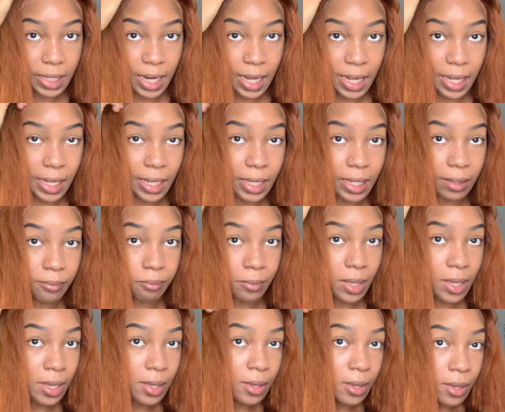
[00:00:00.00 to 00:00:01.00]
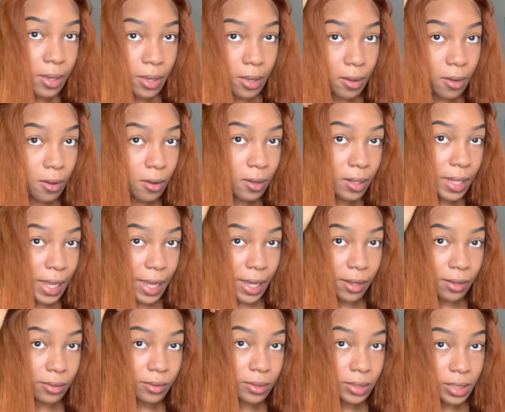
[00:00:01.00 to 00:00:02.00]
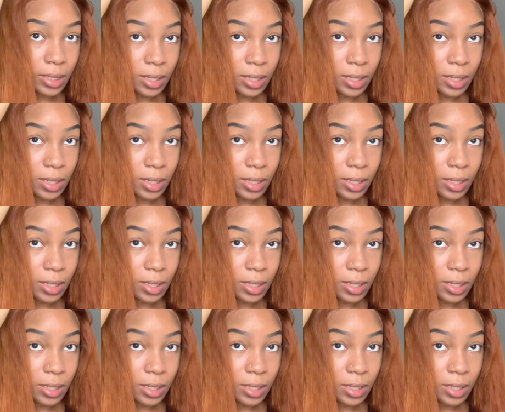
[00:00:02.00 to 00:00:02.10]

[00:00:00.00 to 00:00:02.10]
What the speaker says: I'm all out,